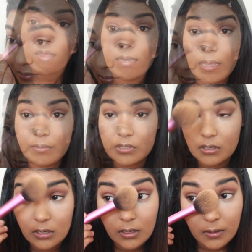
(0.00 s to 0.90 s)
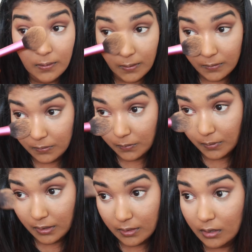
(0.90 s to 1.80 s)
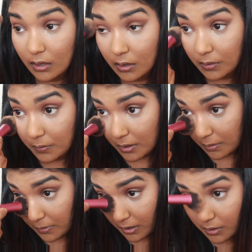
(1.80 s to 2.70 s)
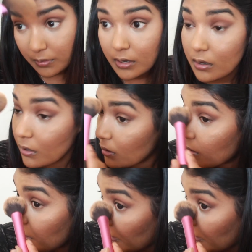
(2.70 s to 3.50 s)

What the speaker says: Now I'm just going to dust away that under eye powder.